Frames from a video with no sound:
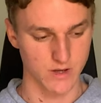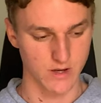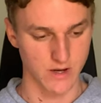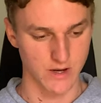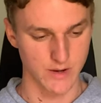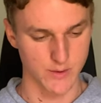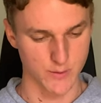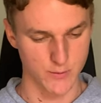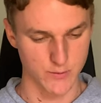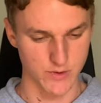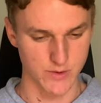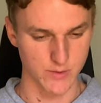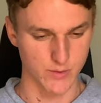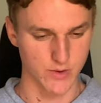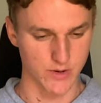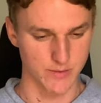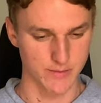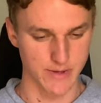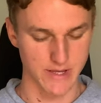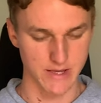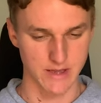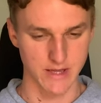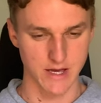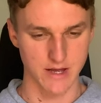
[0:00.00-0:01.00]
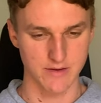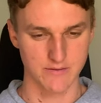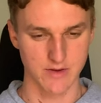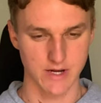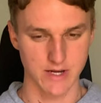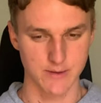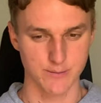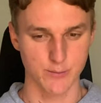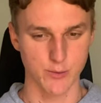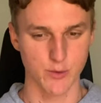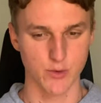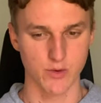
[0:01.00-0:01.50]
I don't really want to be alive
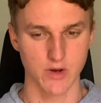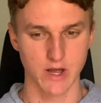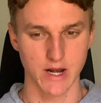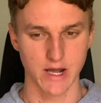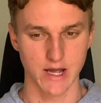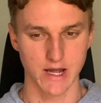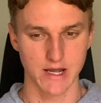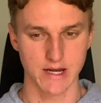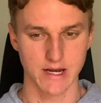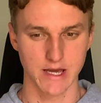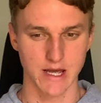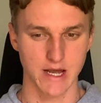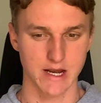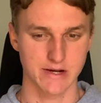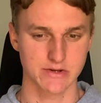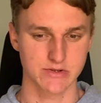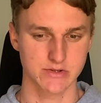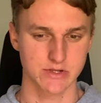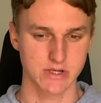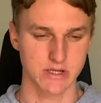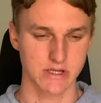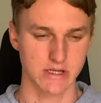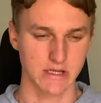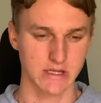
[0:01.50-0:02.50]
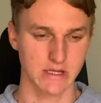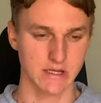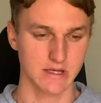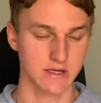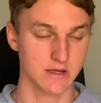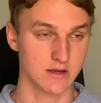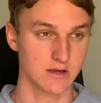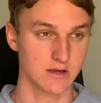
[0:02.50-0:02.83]
anymore. And I had actually